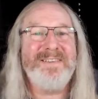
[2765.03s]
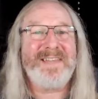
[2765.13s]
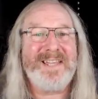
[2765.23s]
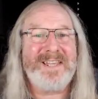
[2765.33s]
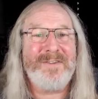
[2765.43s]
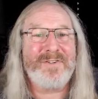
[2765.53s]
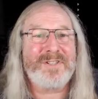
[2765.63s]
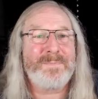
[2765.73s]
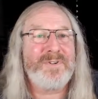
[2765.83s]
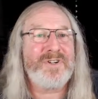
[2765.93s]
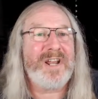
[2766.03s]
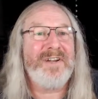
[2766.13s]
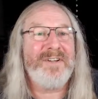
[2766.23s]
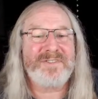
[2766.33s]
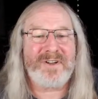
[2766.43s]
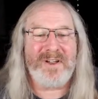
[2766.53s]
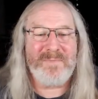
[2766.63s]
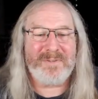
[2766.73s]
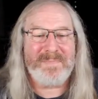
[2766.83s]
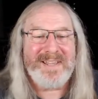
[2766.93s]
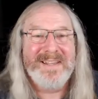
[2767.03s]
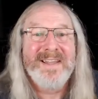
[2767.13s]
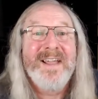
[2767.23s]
Thank you for sharing your time with me,